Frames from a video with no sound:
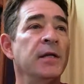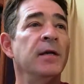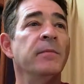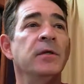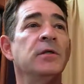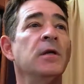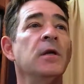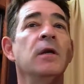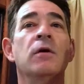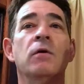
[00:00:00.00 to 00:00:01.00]
the damaged
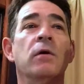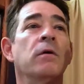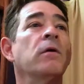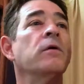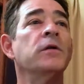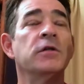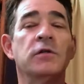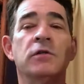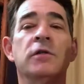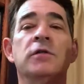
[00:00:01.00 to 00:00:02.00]
or
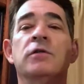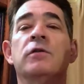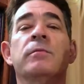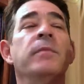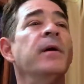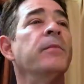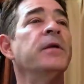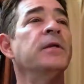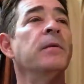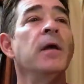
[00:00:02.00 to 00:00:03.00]
disturbed
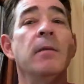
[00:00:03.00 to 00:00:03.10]
memory,